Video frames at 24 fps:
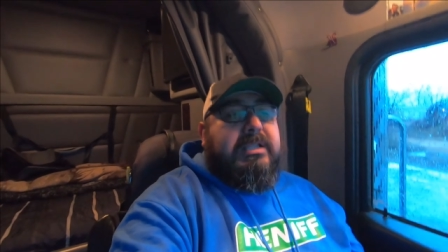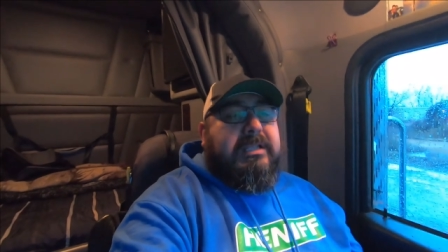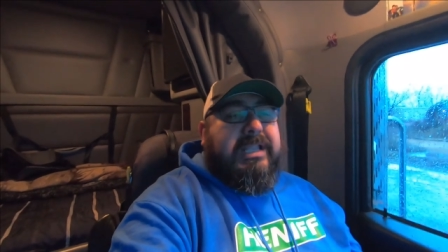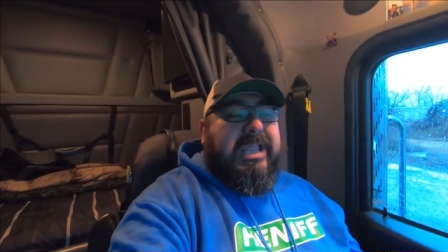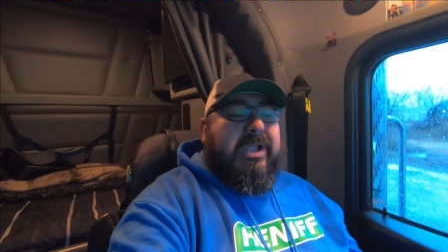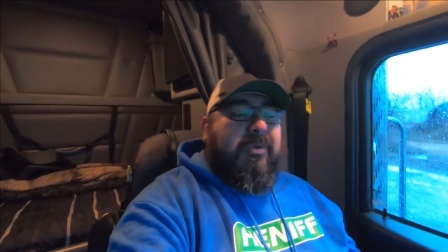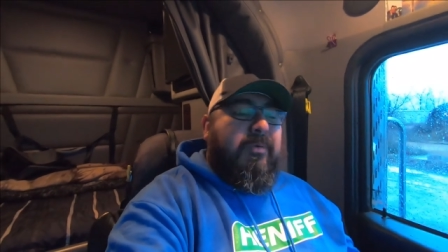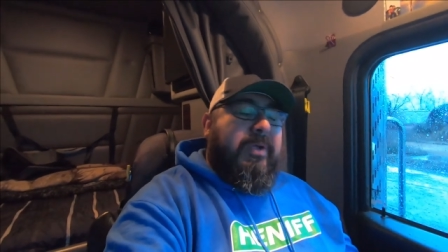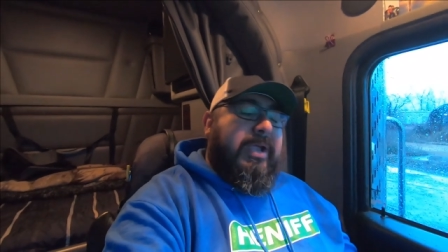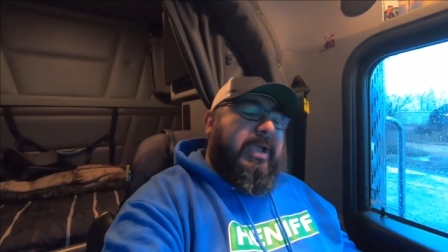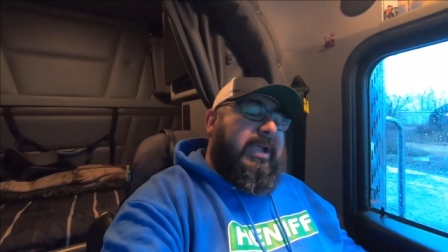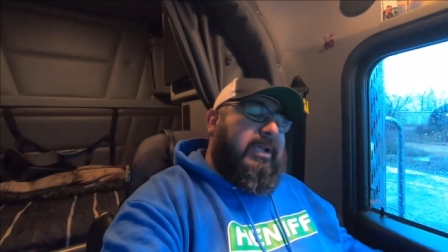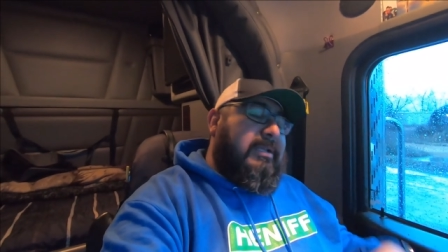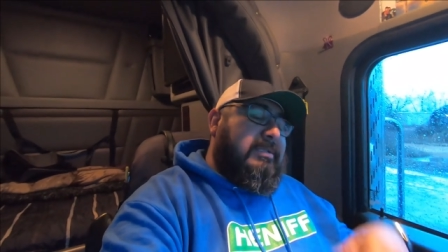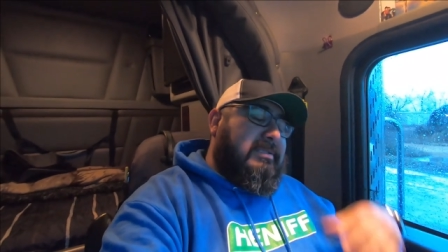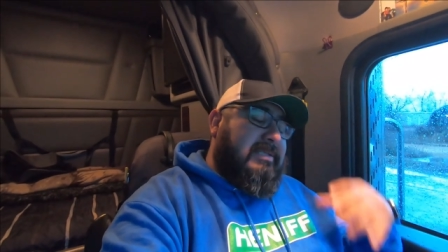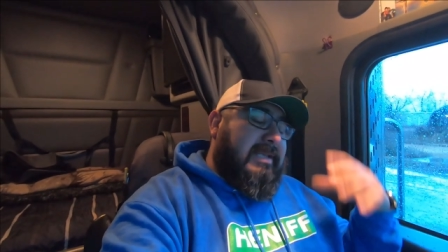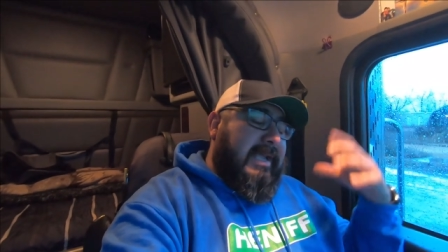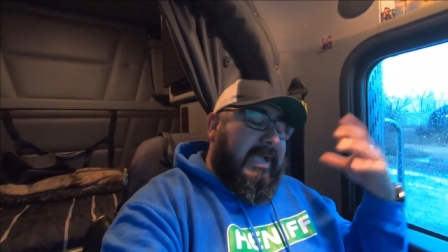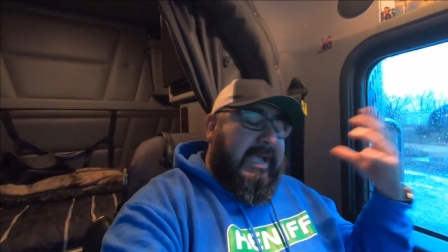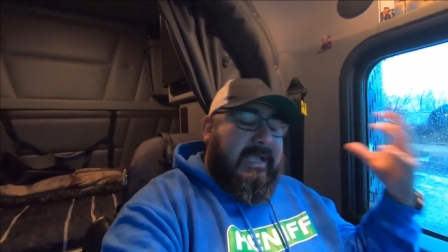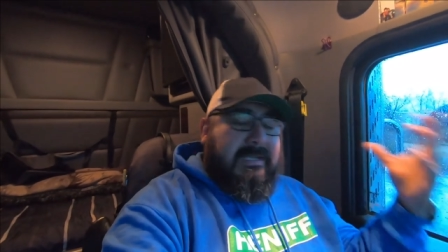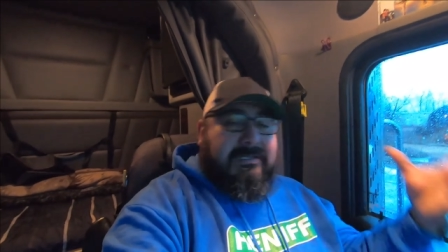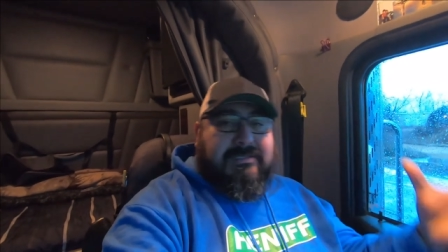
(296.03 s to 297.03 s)
That way it's
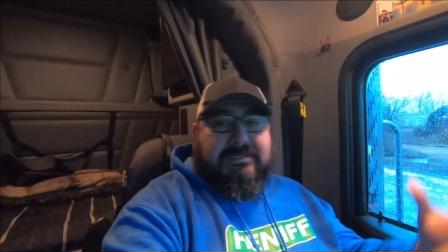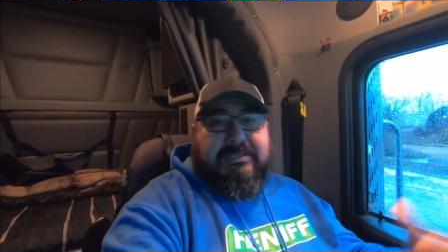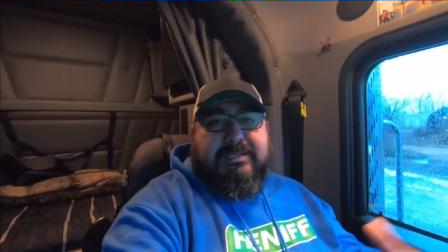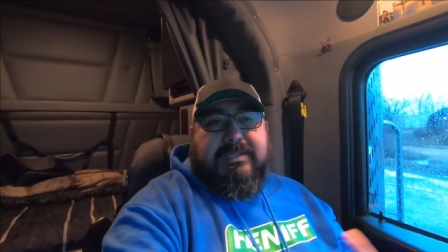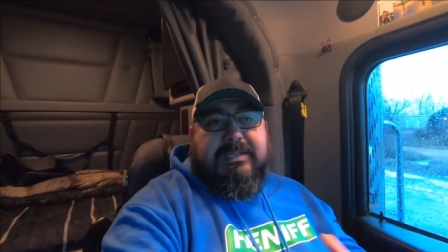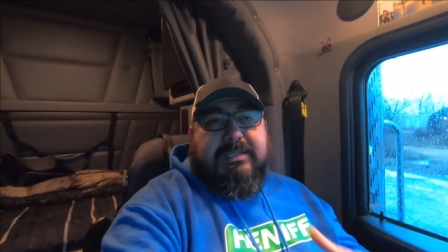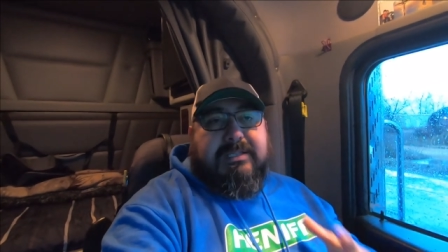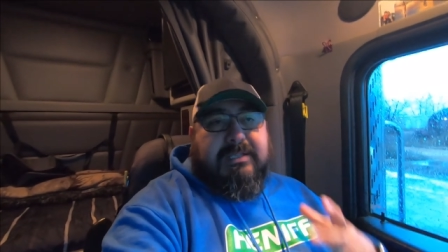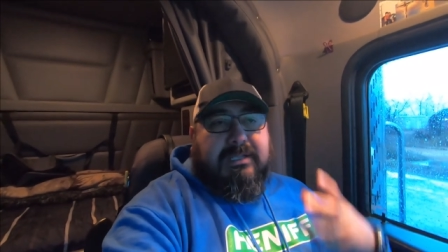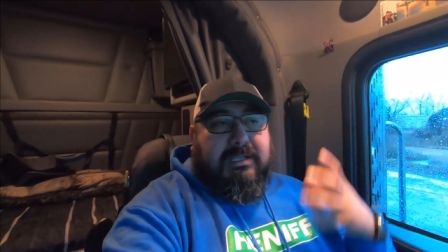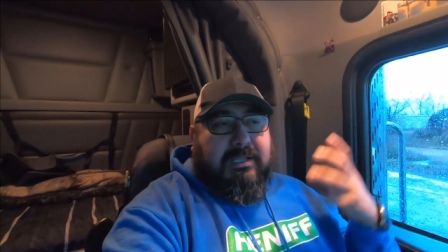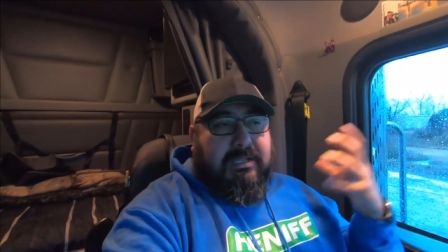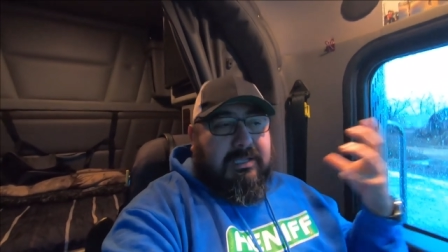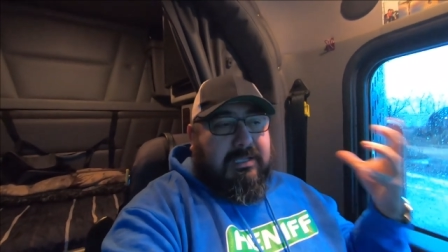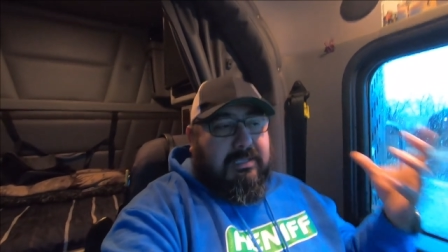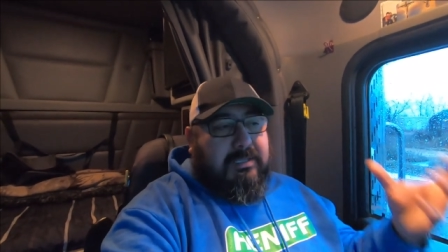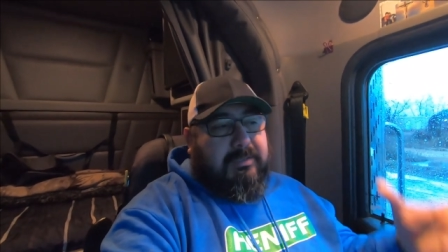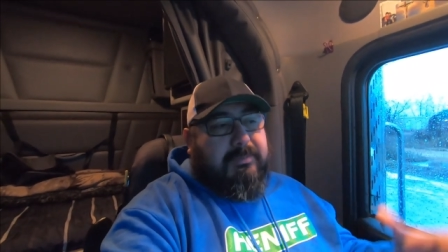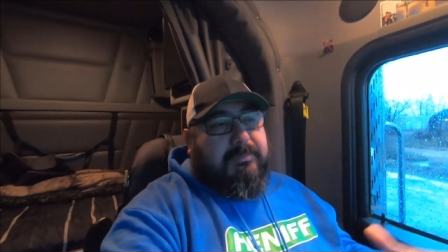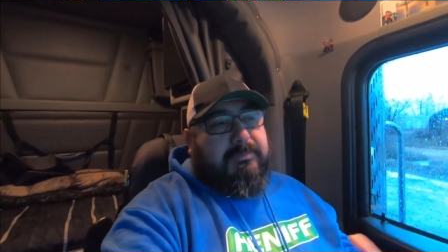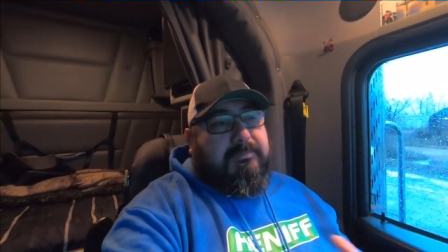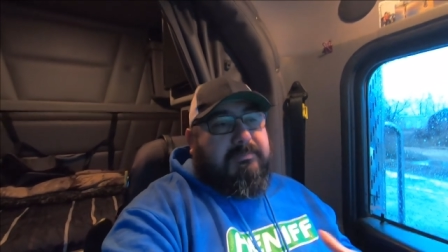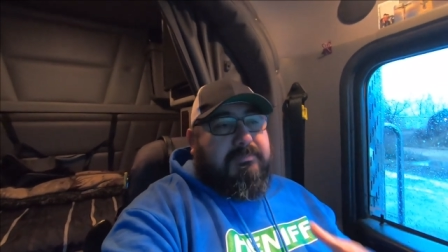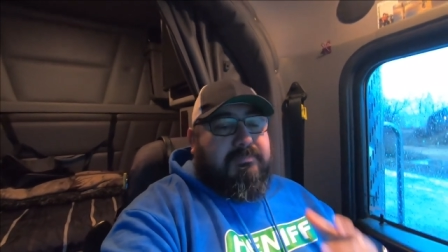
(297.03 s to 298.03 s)
not
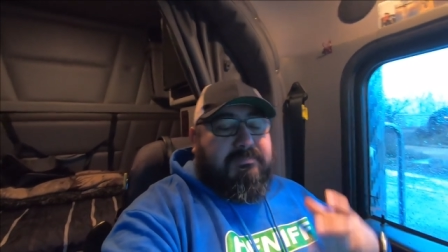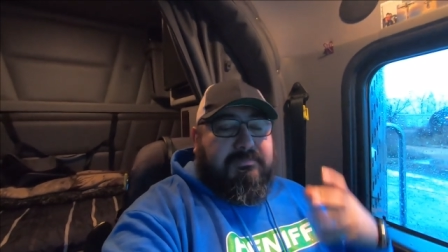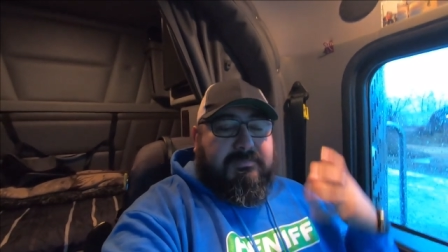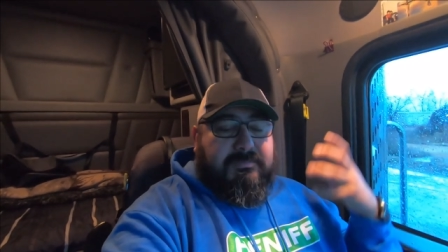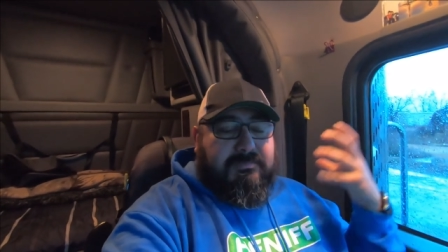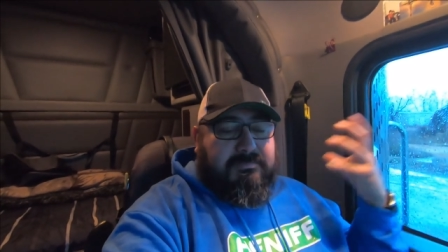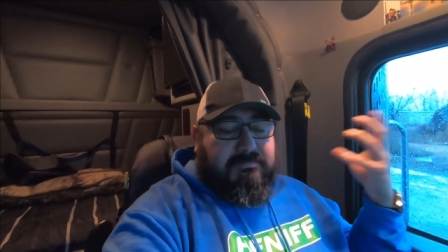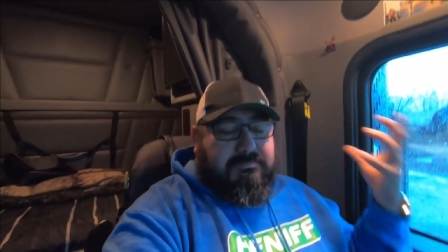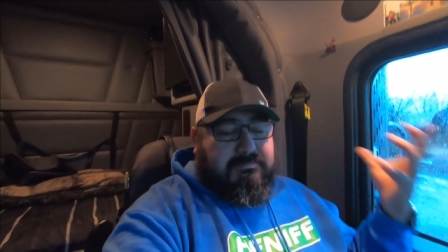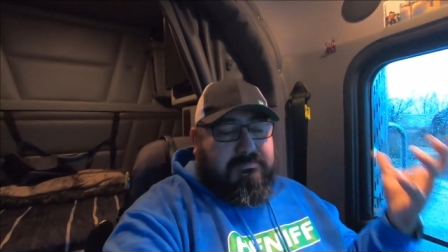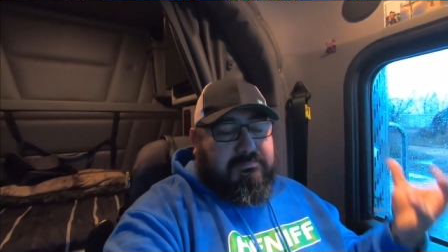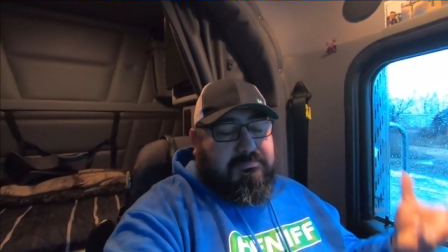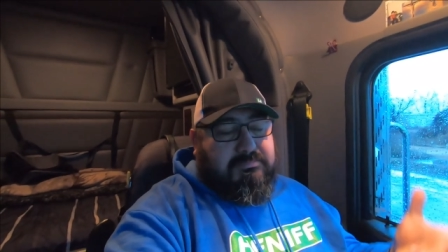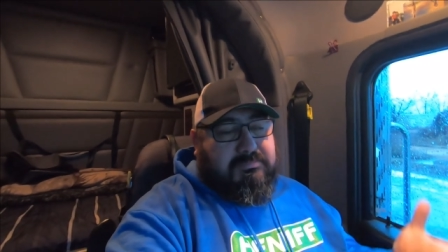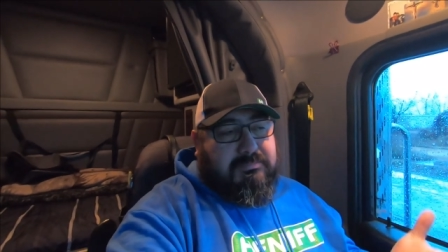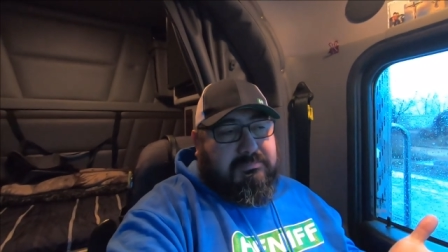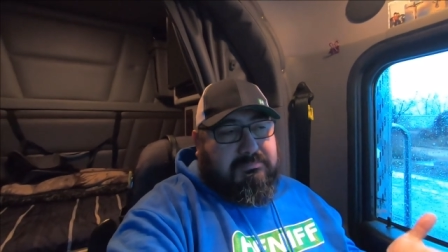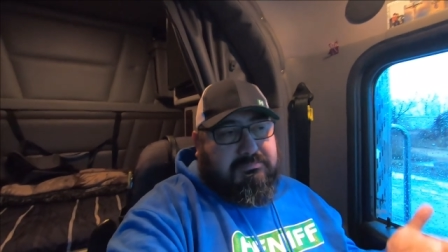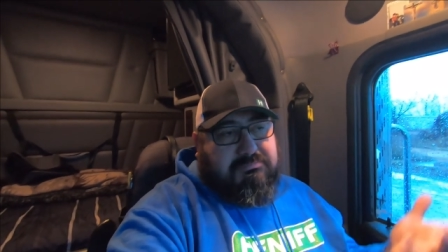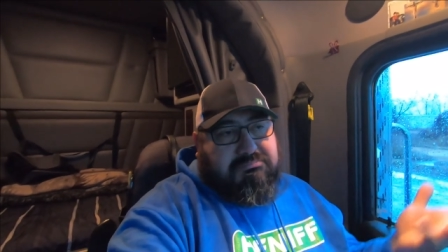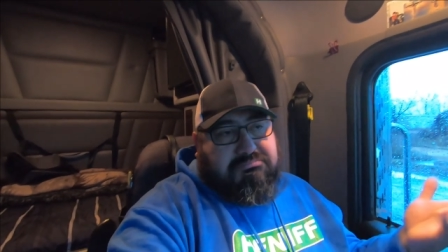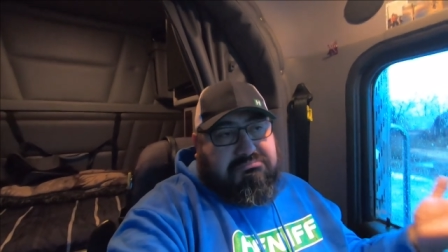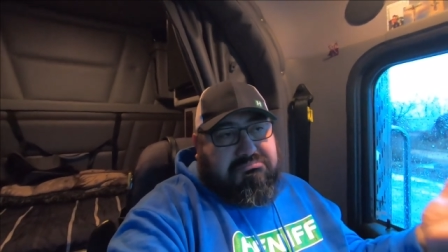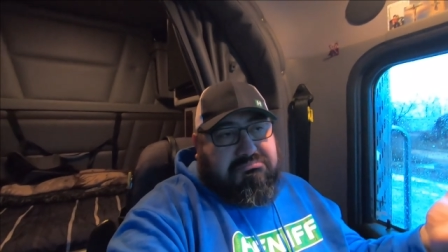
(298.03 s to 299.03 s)

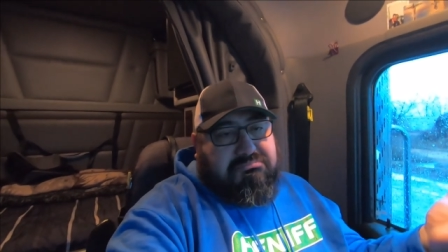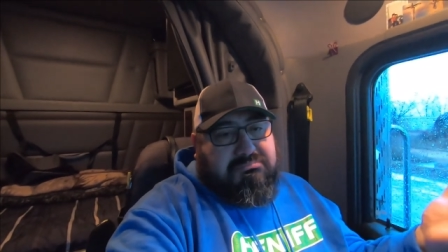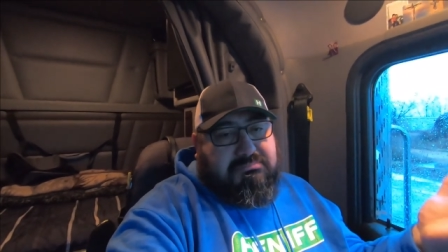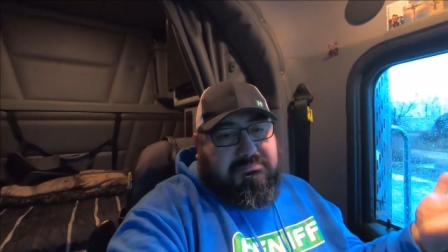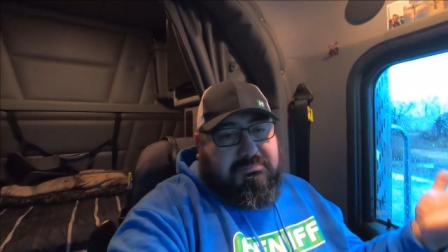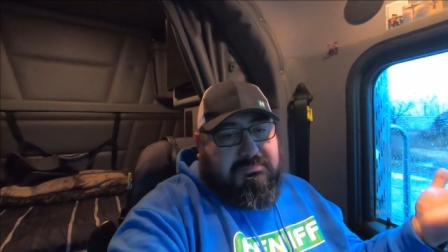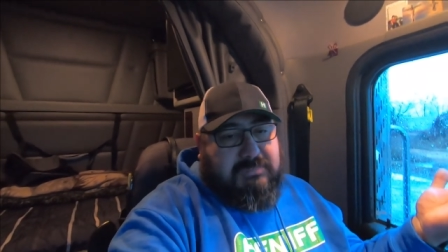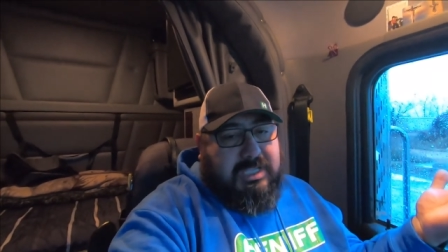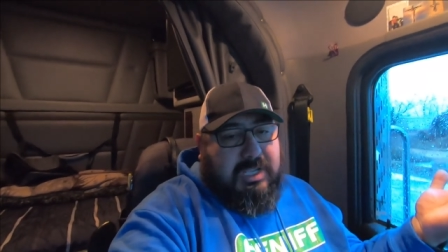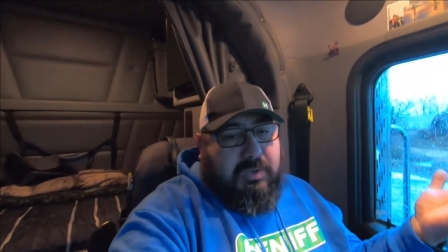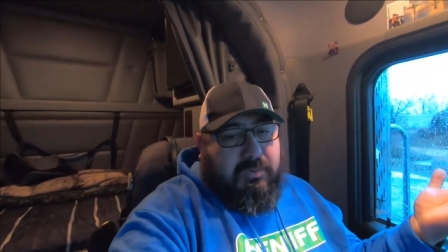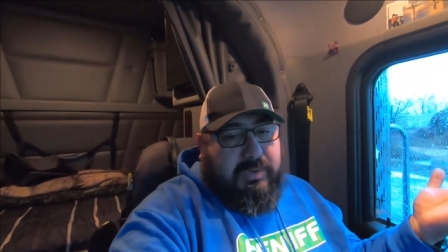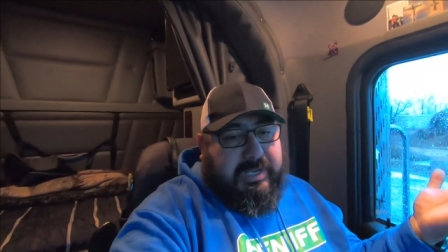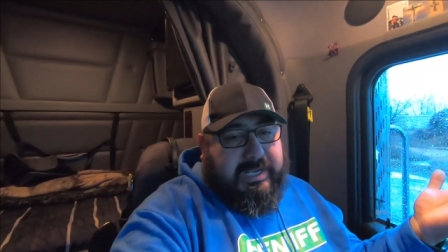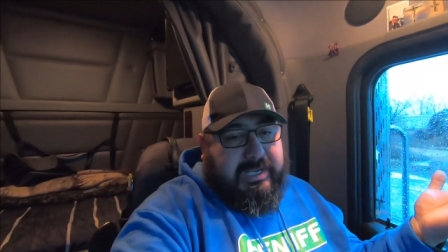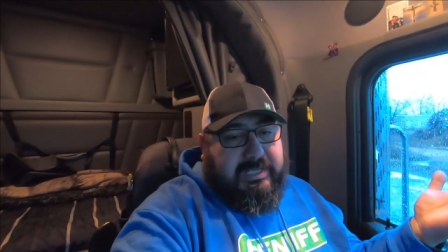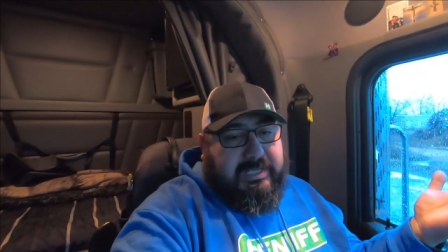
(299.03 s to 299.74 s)
um, that way